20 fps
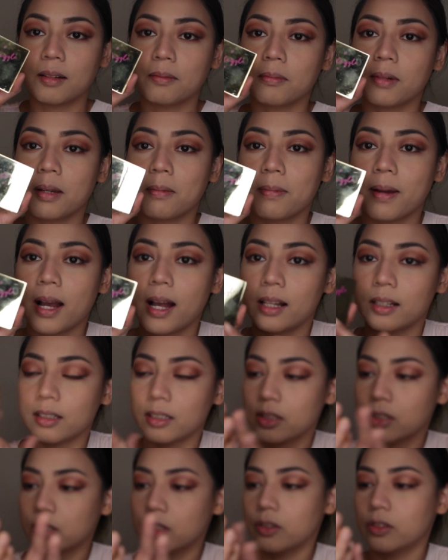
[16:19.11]
My
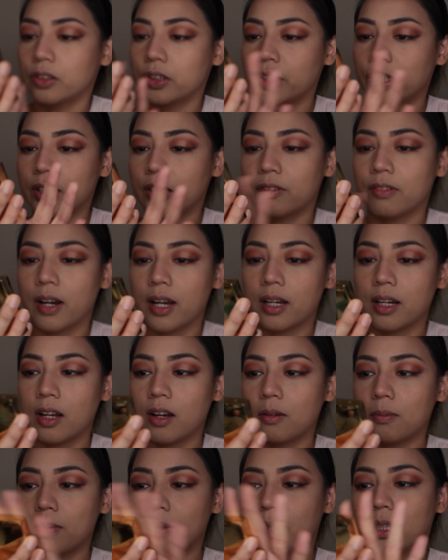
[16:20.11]
palette is so dirty right
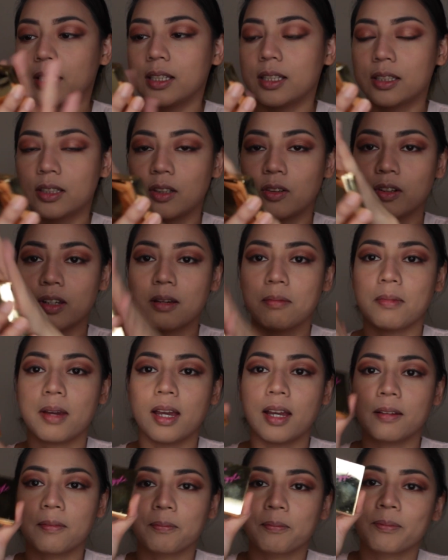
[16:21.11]
now, please don't get
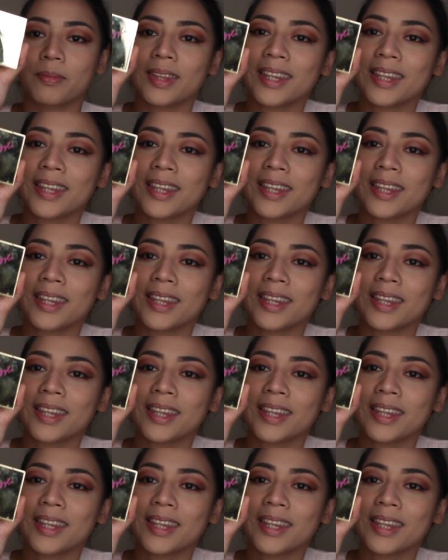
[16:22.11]
mad.